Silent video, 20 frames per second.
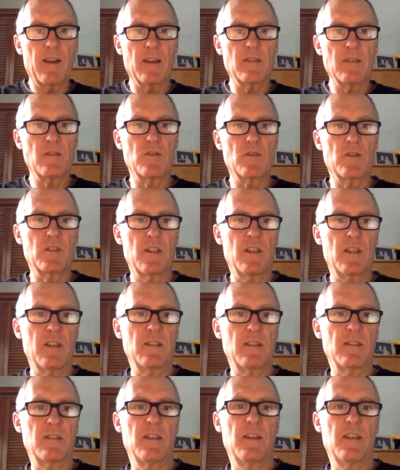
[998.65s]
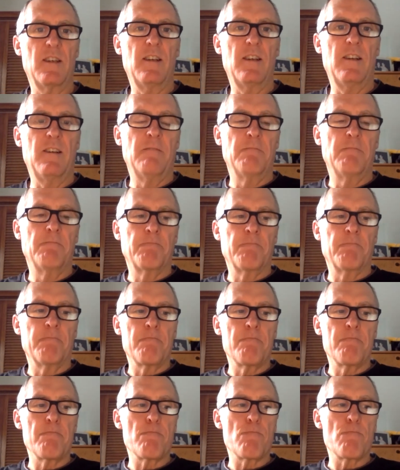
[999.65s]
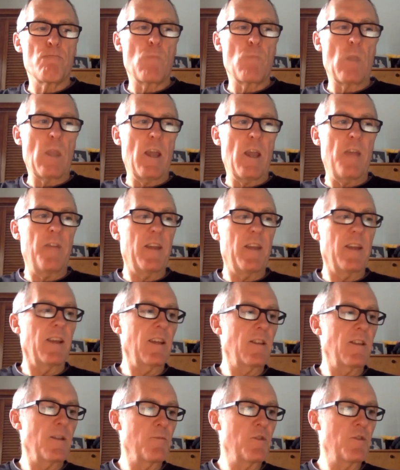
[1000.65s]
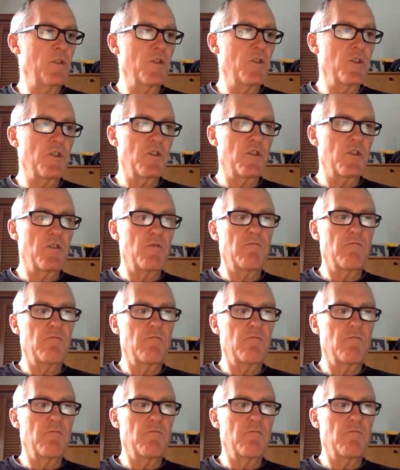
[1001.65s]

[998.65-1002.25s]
exercise. And then get them to just